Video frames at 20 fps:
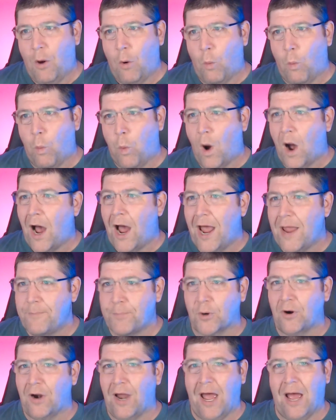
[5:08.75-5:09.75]
why
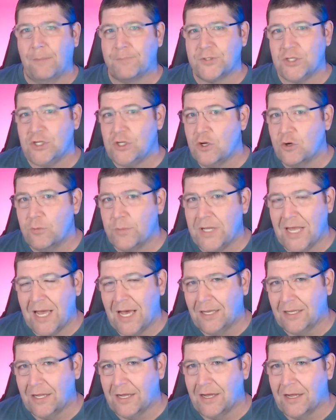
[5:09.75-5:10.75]
perhaps
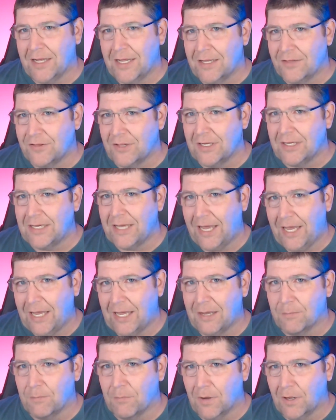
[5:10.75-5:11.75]
Yumiella in the
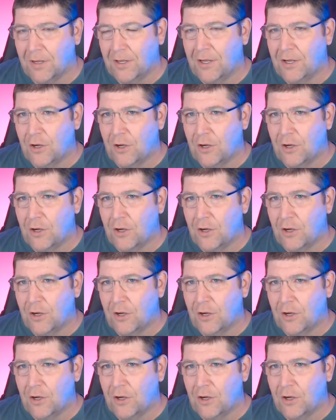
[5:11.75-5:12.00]
game